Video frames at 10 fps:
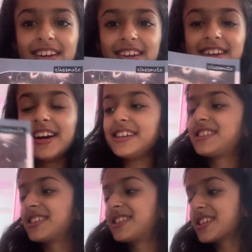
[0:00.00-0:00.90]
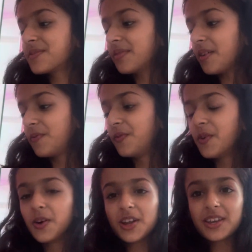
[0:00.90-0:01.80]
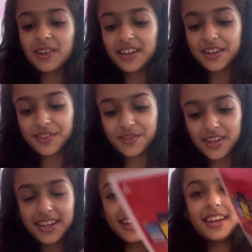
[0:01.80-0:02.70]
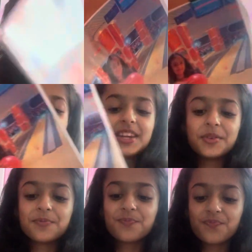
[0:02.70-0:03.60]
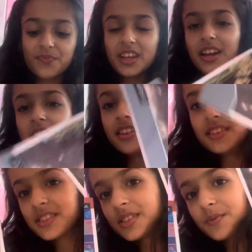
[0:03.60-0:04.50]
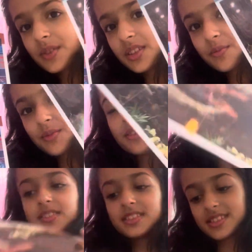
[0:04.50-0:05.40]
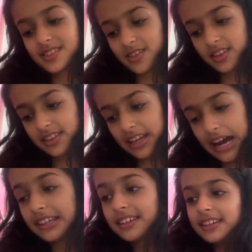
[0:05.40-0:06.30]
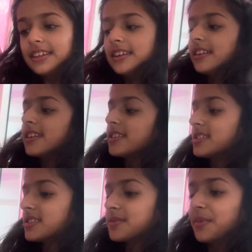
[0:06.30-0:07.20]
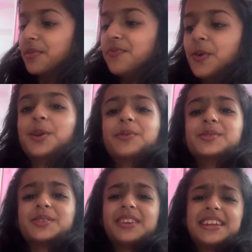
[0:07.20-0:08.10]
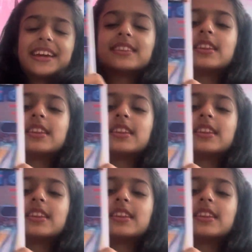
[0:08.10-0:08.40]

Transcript: Guys, this is my photo literally. See. This is with the mirror. This is not that clear because my photo is only like